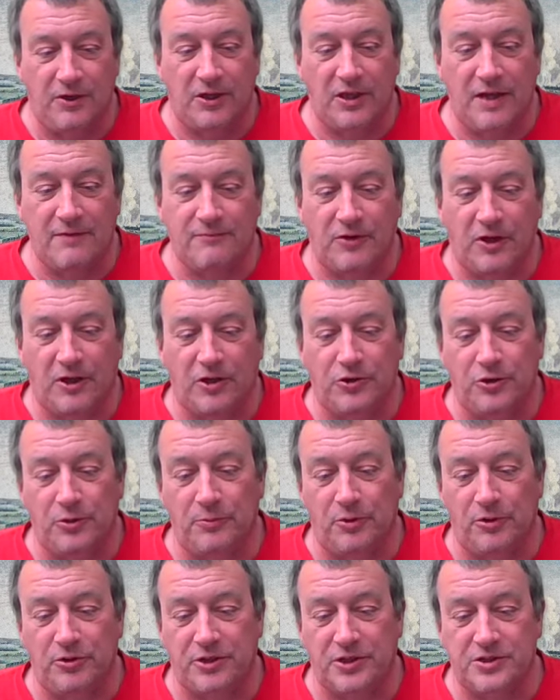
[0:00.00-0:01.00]
Wilhelm von
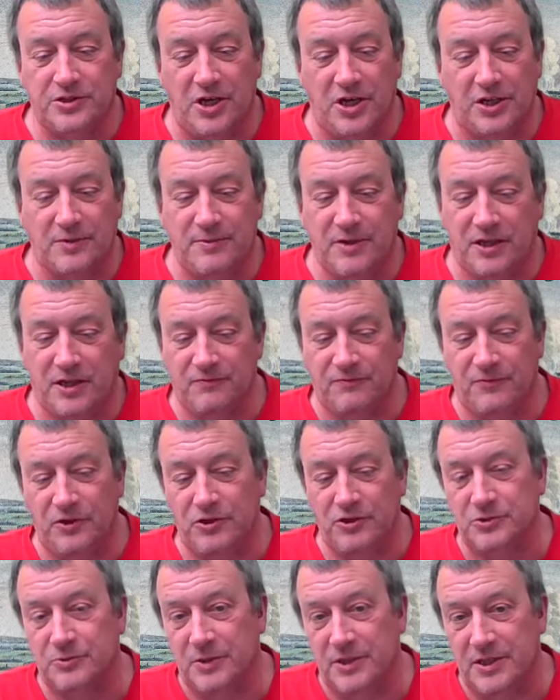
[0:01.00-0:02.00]
Humboldt is not to be
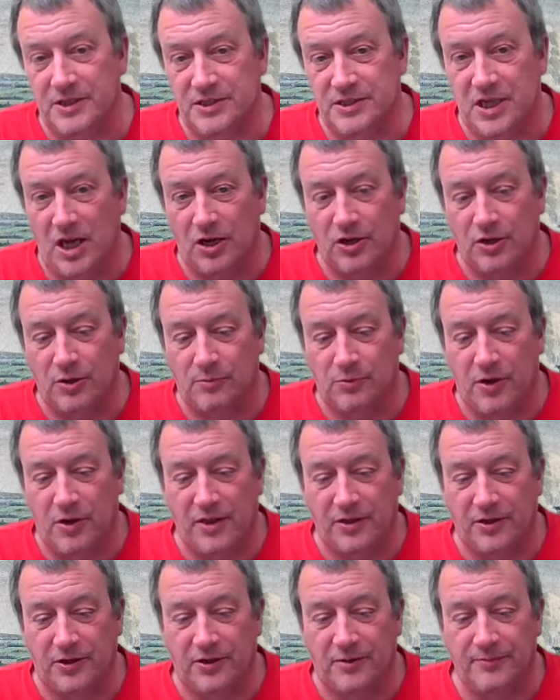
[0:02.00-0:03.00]
confused with his younger
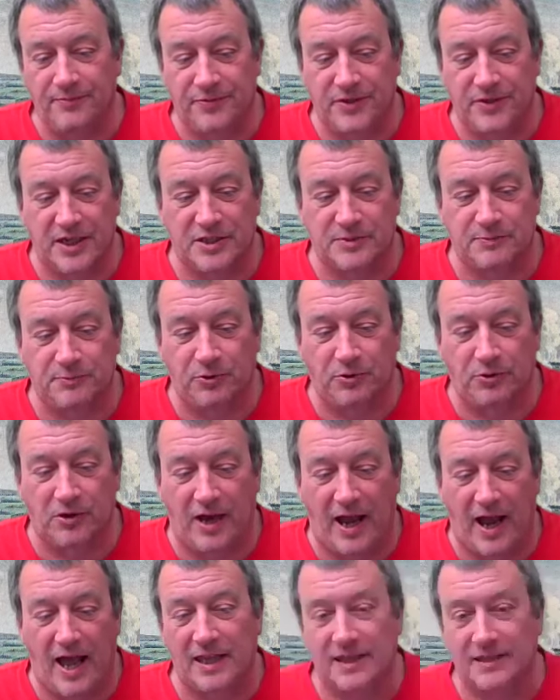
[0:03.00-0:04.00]
brother, the
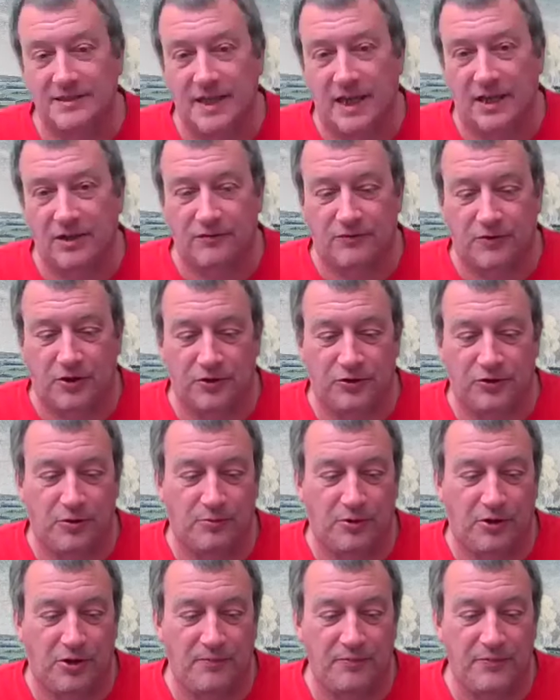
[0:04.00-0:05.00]
explorer Alexander von
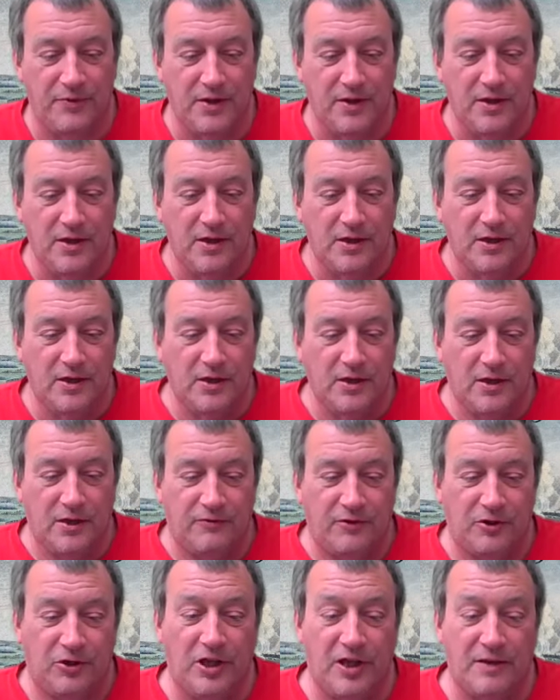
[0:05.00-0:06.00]
Humboldt
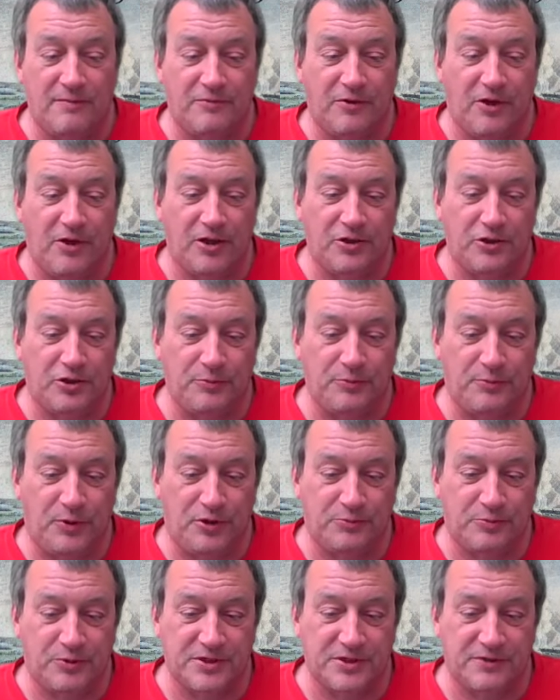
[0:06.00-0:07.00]
Wilhelm von
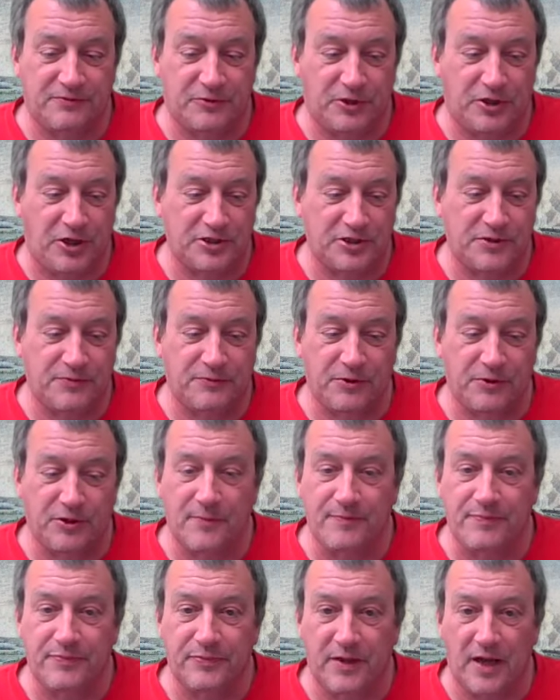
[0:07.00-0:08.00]
Humboldt was a
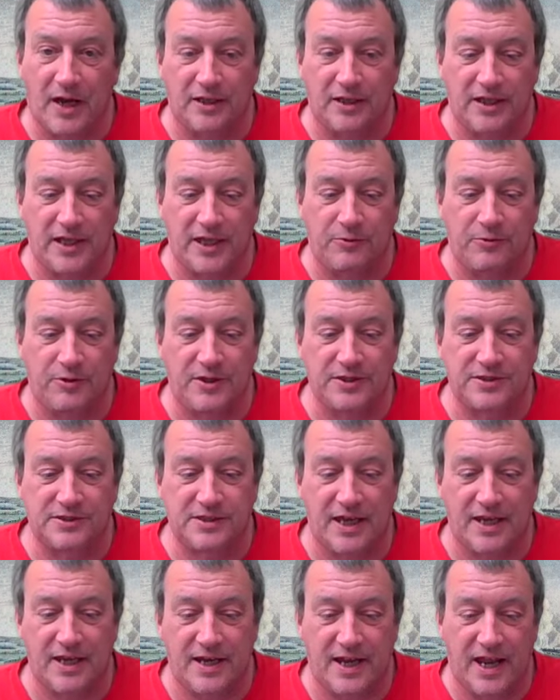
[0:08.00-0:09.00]
philosopher, a
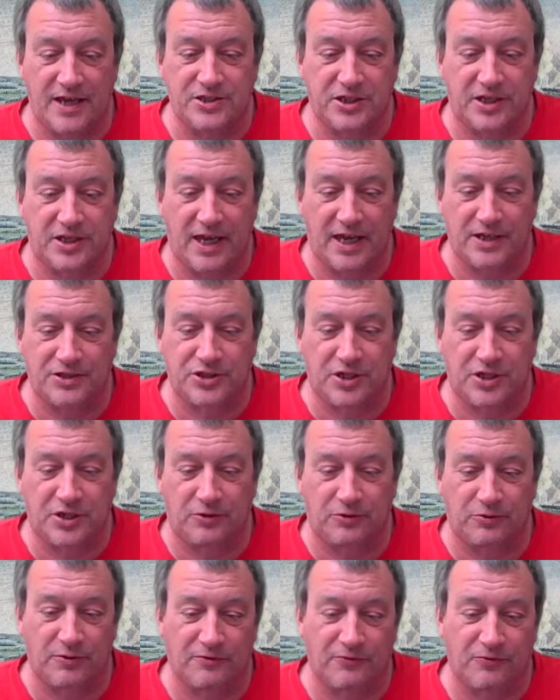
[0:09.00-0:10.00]
linguist, and an
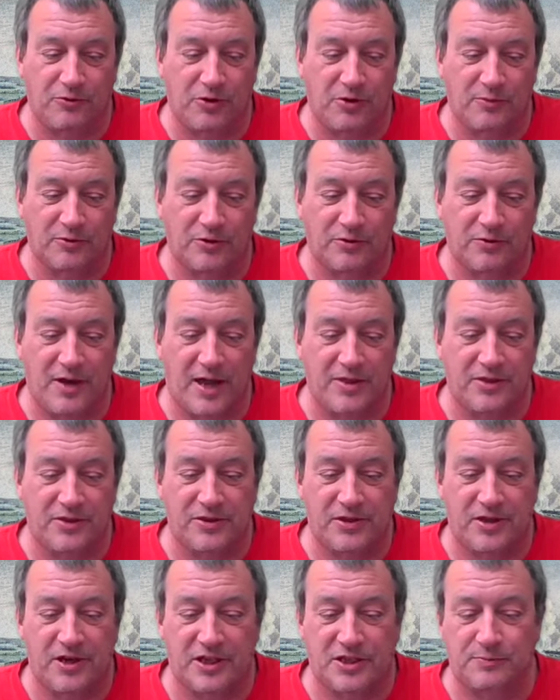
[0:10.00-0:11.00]
educational reformer
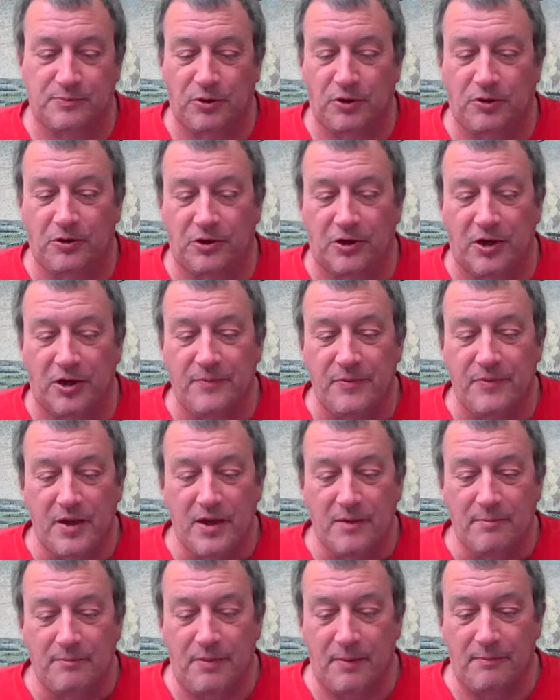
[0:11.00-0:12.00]
rather than explorer,
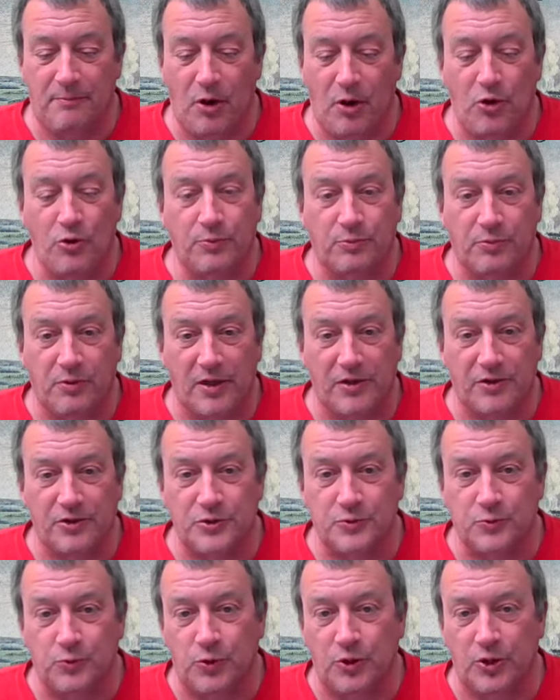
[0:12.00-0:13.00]
but both
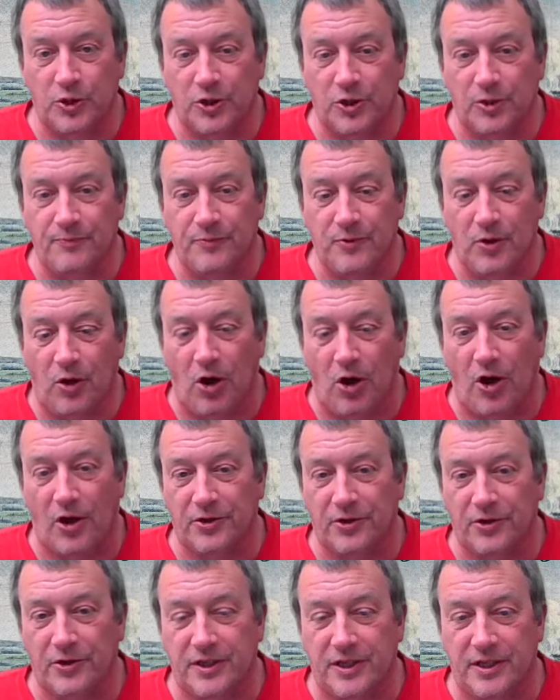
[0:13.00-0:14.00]
brothers were
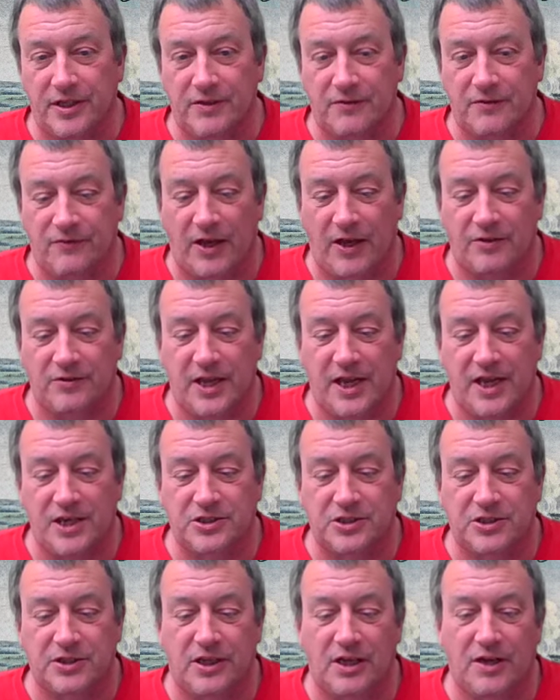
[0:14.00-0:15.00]
honored in the
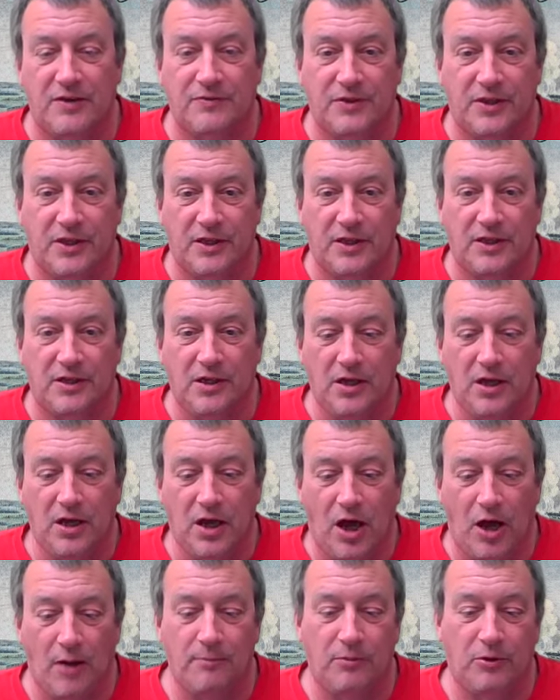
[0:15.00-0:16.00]
foundation of the
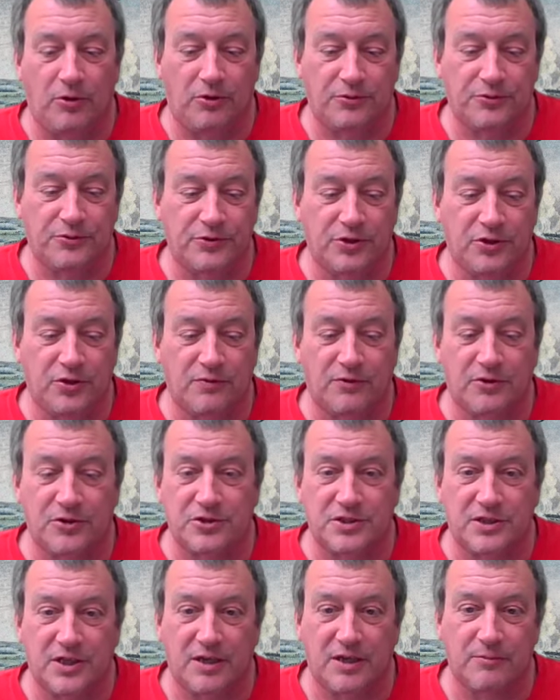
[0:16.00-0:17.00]
Humboldt
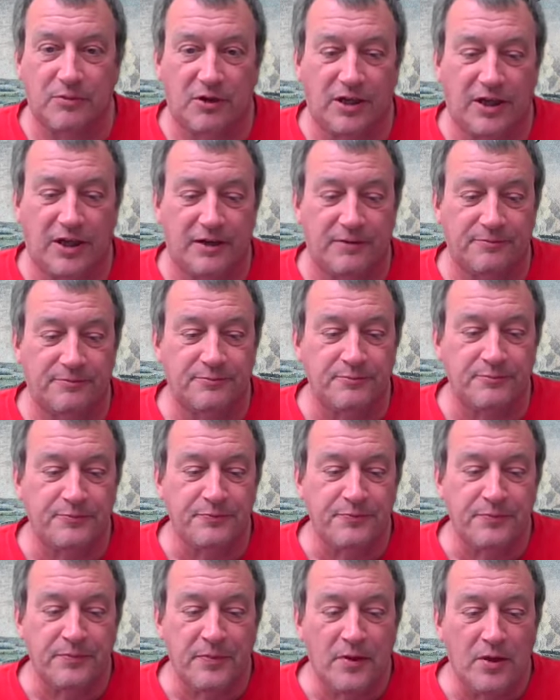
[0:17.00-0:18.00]
University in Berlin.
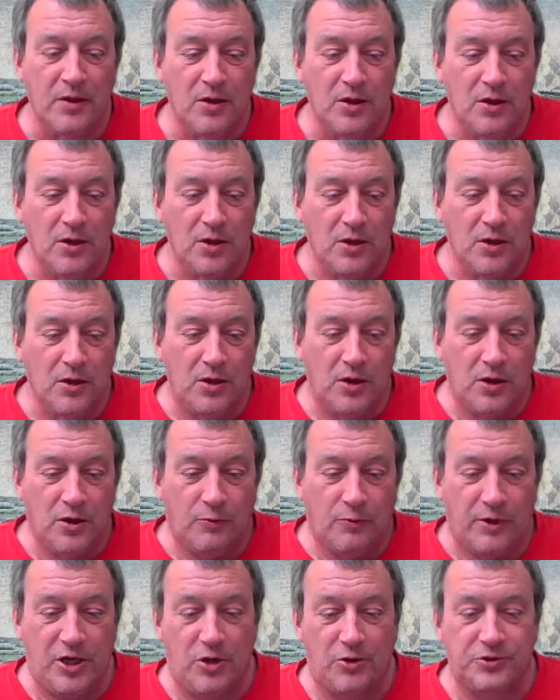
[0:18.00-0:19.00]

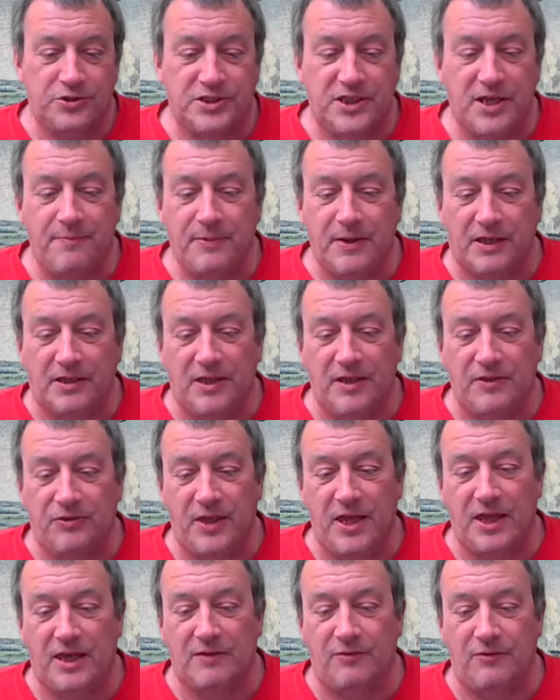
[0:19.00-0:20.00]
We don't typically
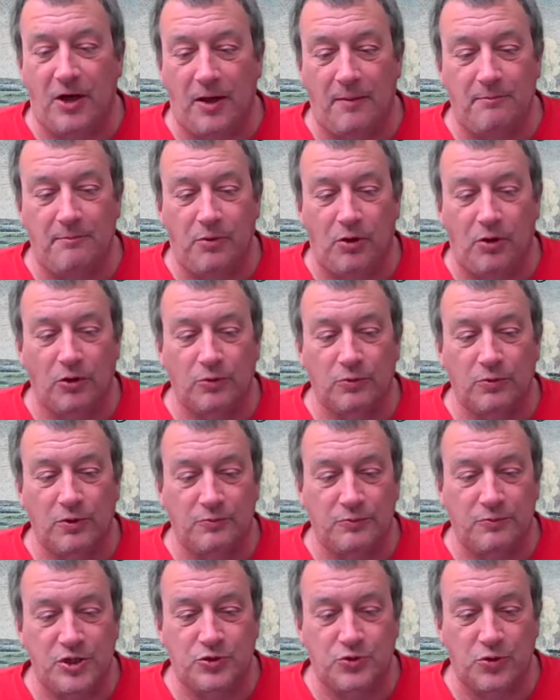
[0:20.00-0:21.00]
think of Humboldt
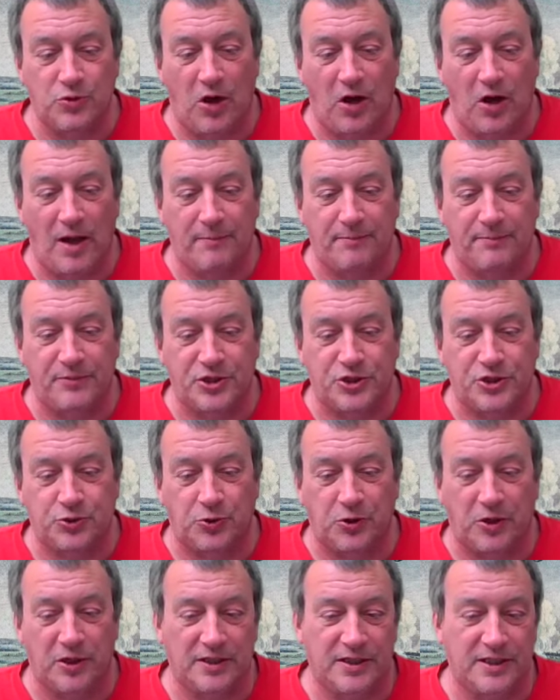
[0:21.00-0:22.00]
when we draw up the
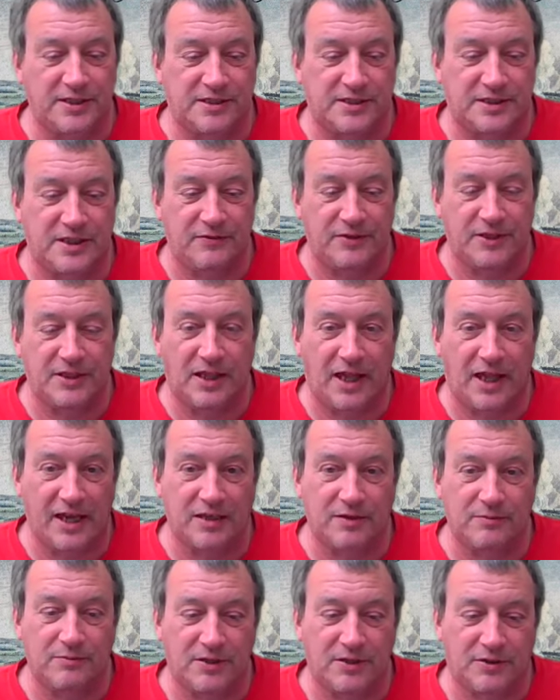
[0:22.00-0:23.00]
short list of
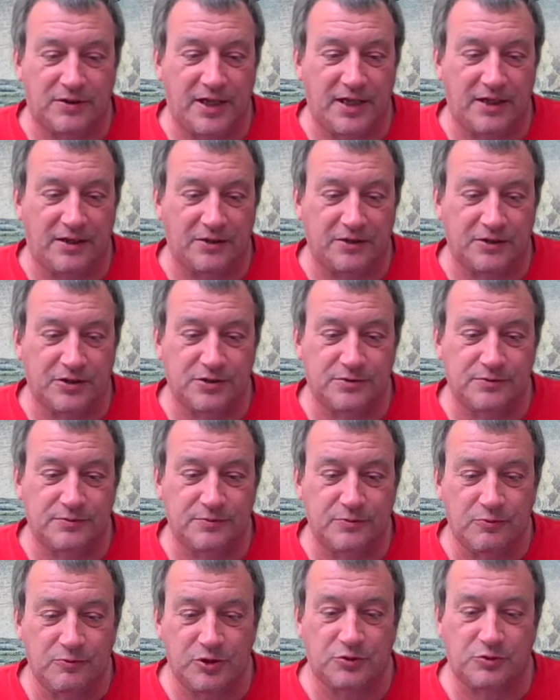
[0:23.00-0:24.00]
Enlightenment thinkers,
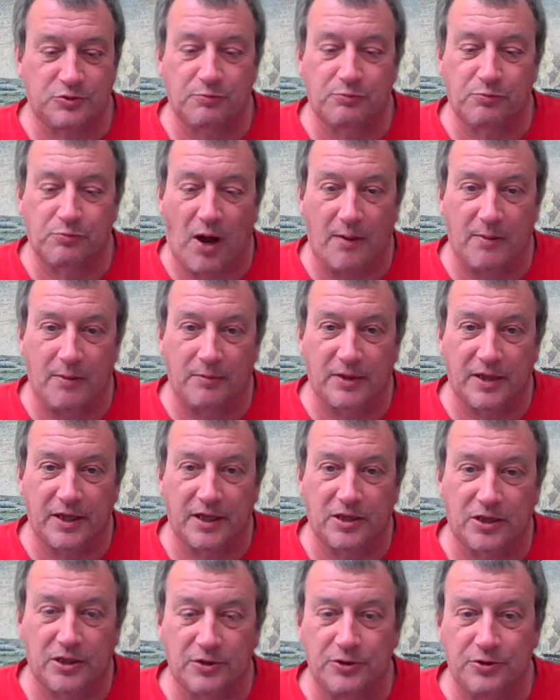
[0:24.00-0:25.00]
which would
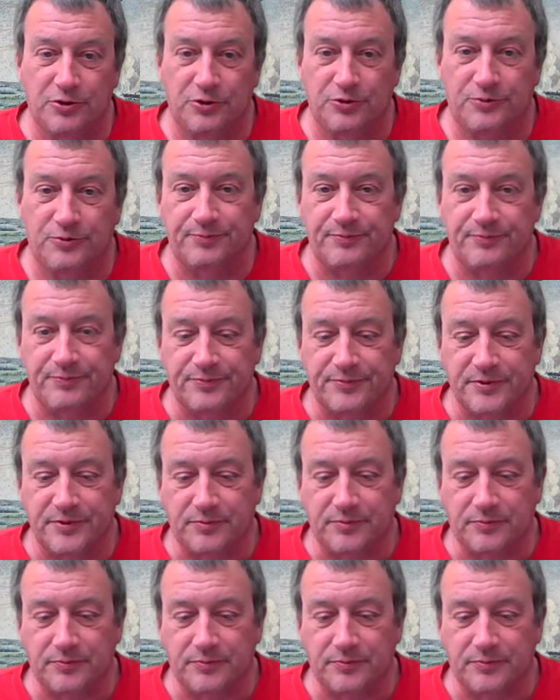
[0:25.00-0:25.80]
probably include